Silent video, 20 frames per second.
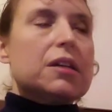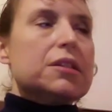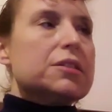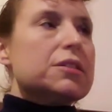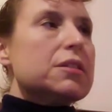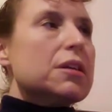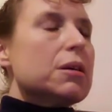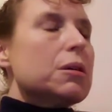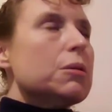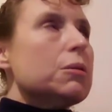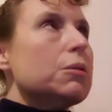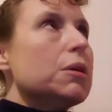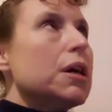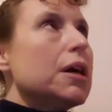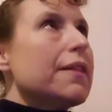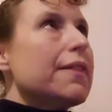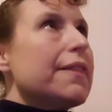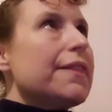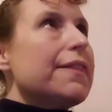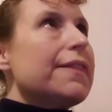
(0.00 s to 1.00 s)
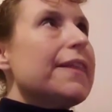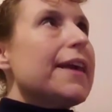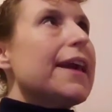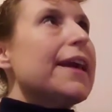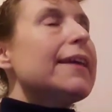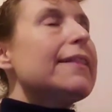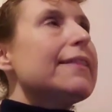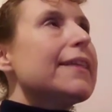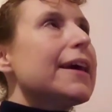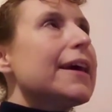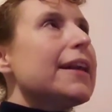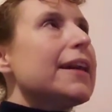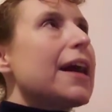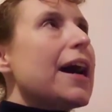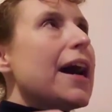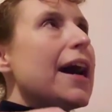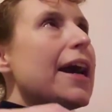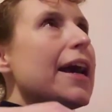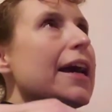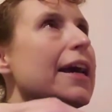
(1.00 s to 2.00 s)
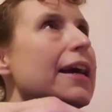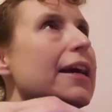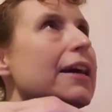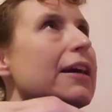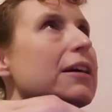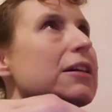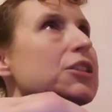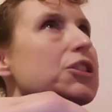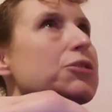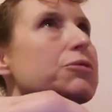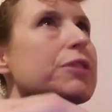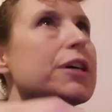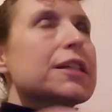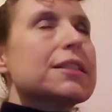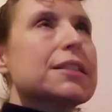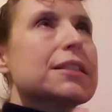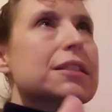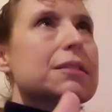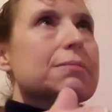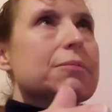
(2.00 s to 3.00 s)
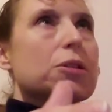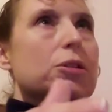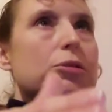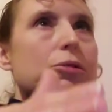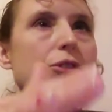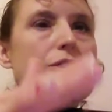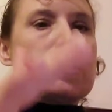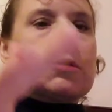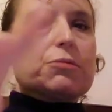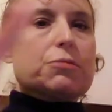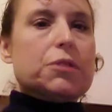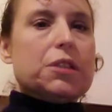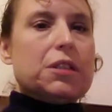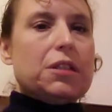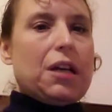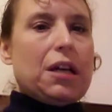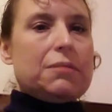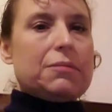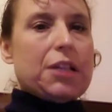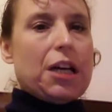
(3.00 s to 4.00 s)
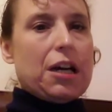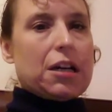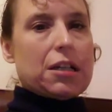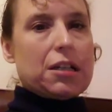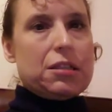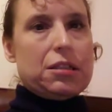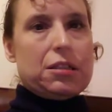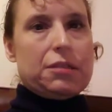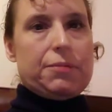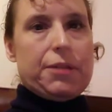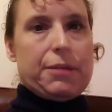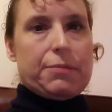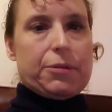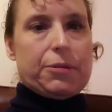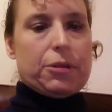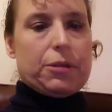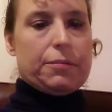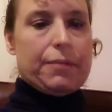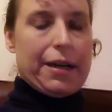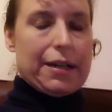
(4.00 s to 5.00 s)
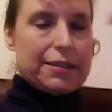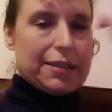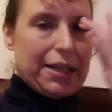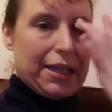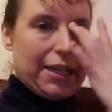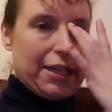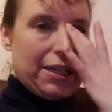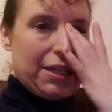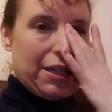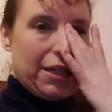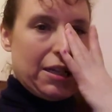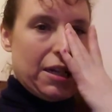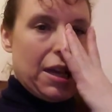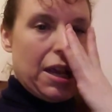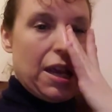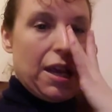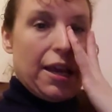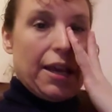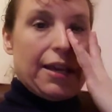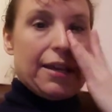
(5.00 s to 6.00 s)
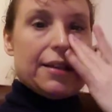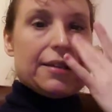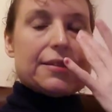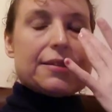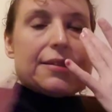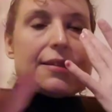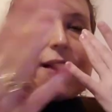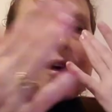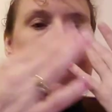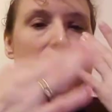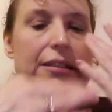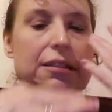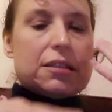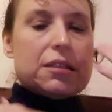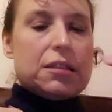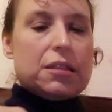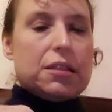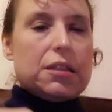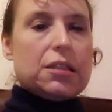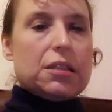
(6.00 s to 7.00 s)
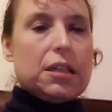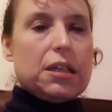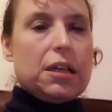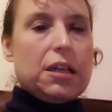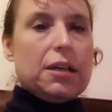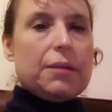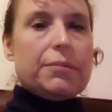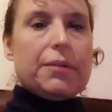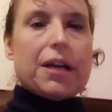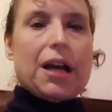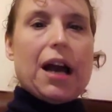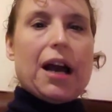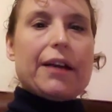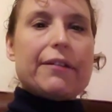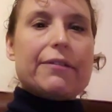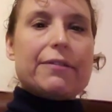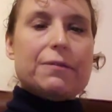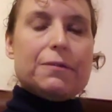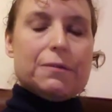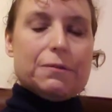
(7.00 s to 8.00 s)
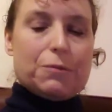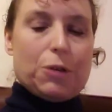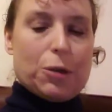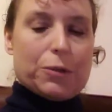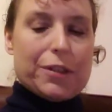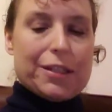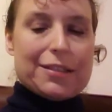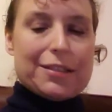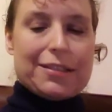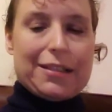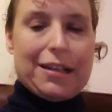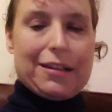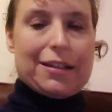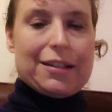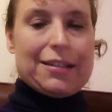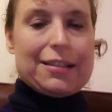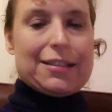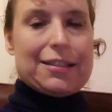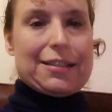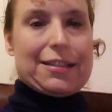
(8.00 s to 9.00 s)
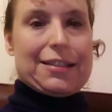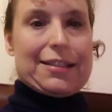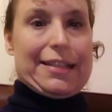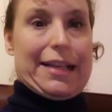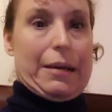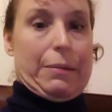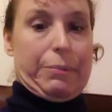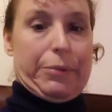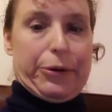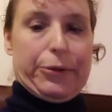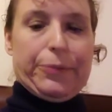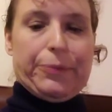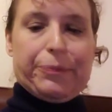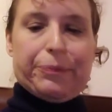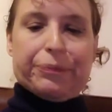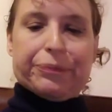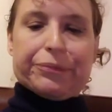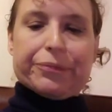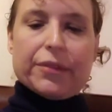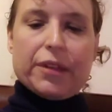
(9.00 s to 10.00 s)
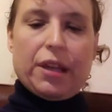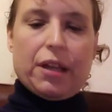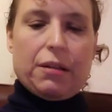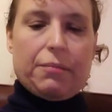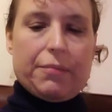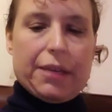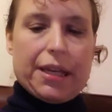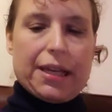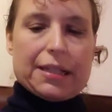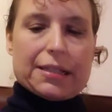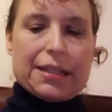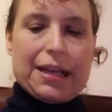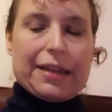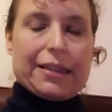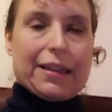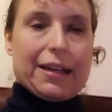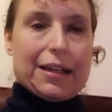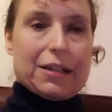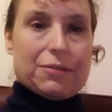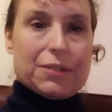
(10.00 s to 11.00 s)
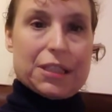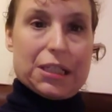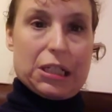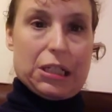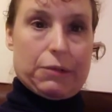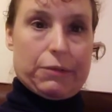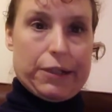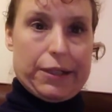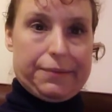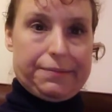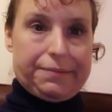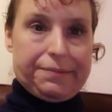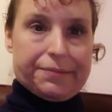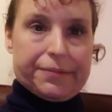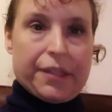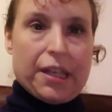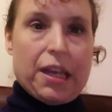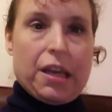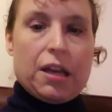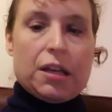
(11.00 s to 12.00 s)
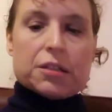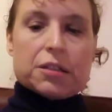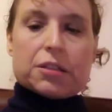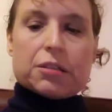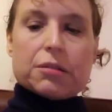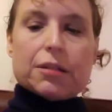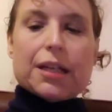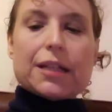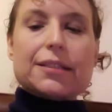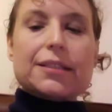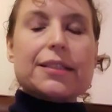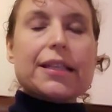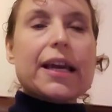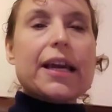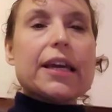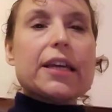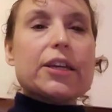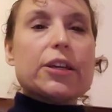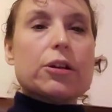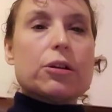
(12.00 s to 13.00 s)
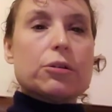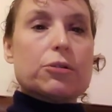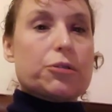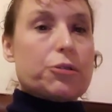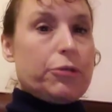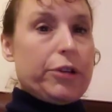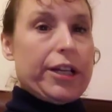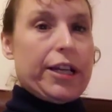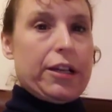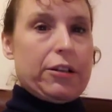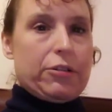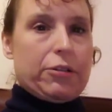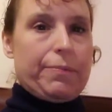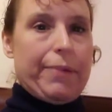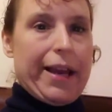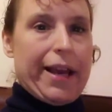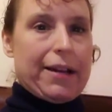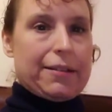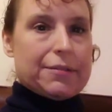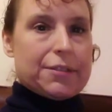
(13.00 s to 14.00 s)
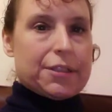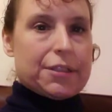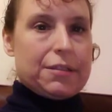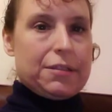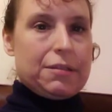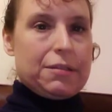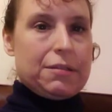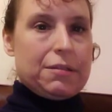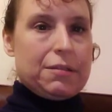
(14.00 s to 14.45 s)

So the thing that I stress the most when I'm talking to people about dieting is that um, I wrote this down as an example because I thought it was a good one. So let's say you're 300 pounds.